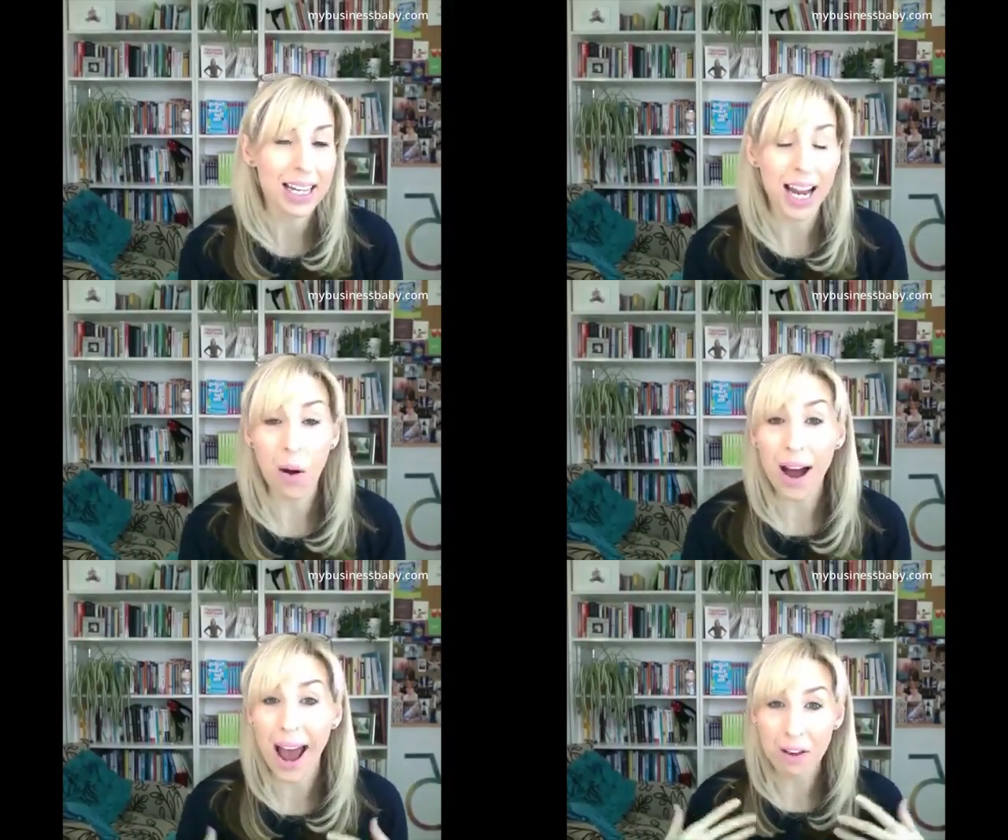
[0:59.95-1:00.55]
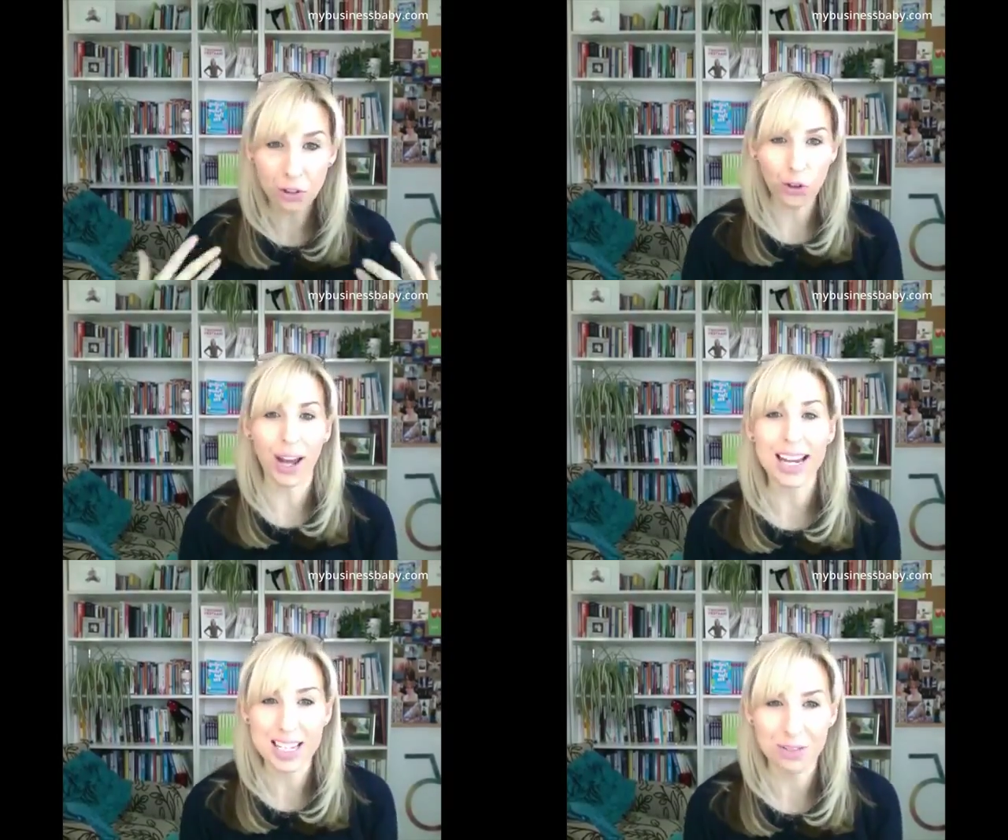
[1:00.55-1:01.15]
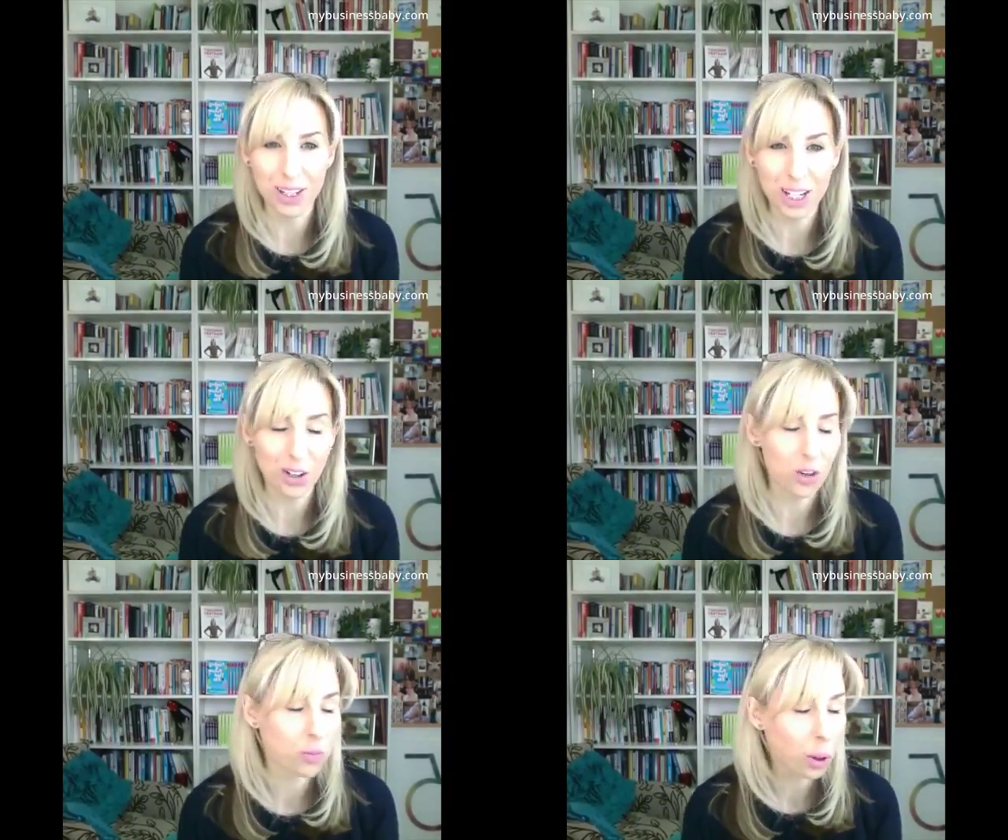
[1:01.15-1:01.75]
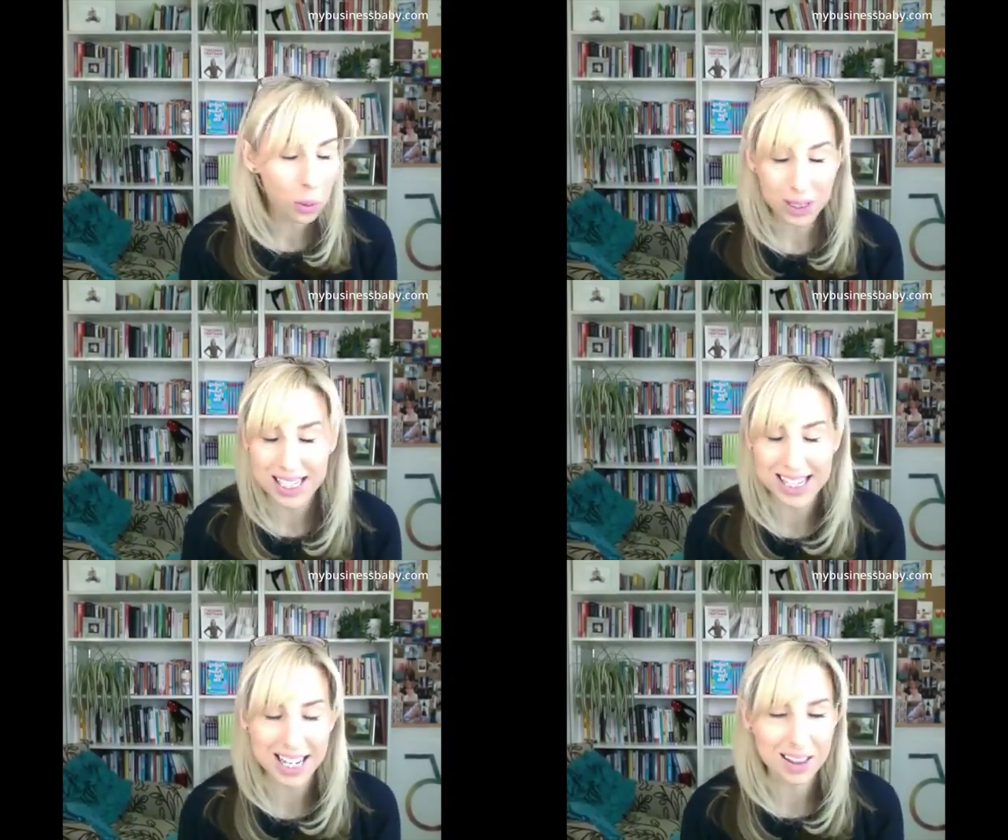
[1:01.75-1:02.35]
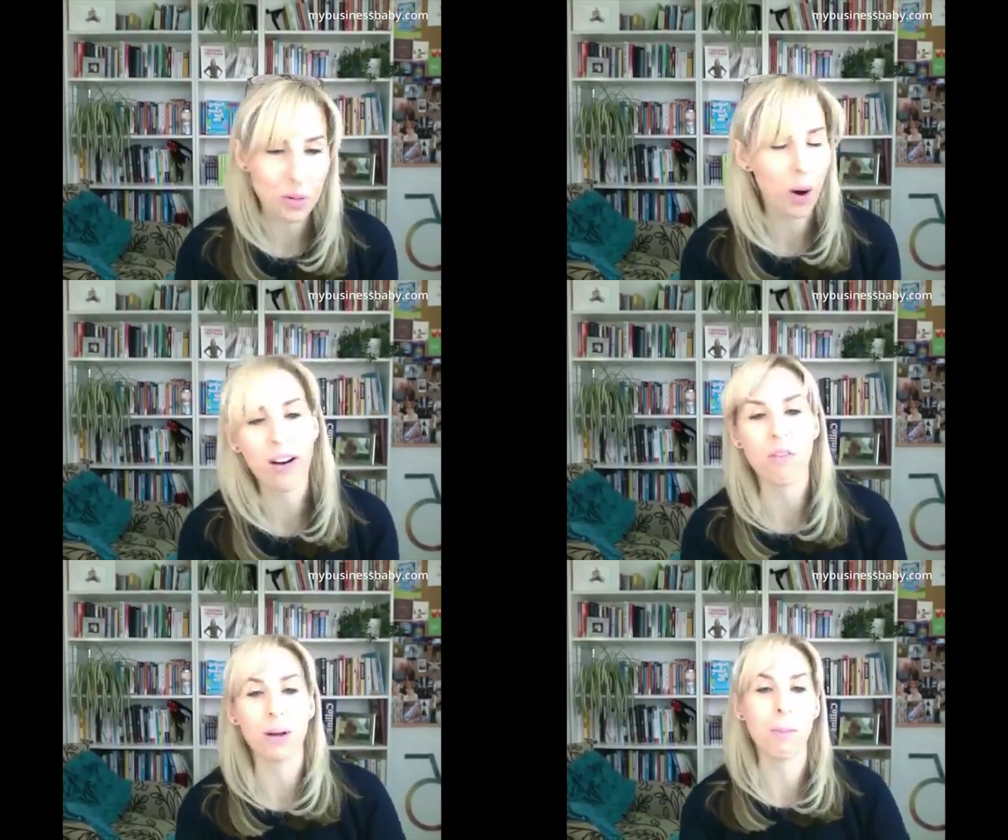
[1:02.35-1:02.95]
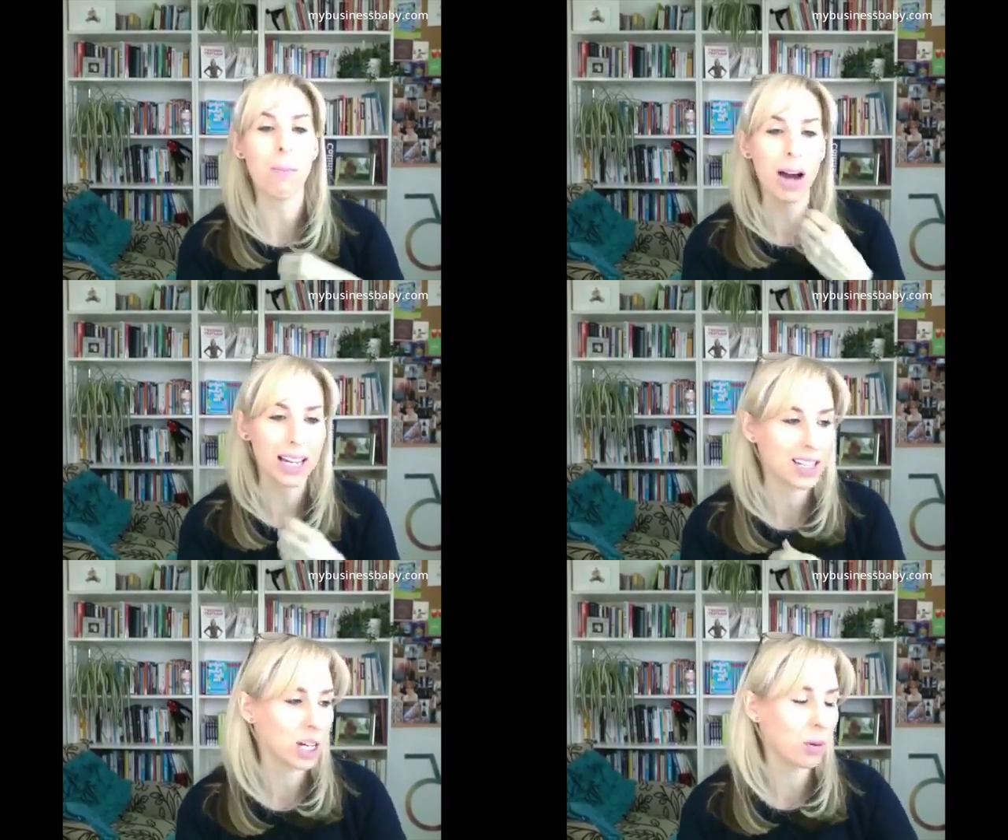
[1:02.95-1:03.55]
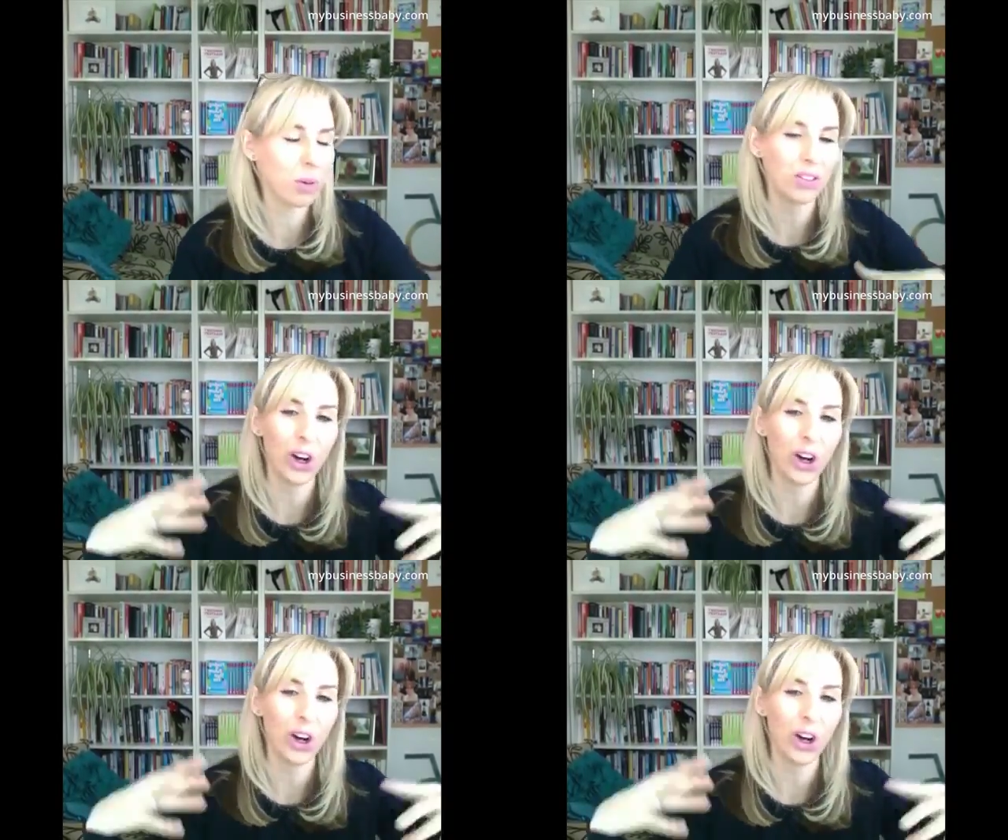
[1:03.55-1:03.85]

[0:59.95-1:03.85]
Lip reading: Now, I have created video, and you've probably seen them where I've been mic'd up and we've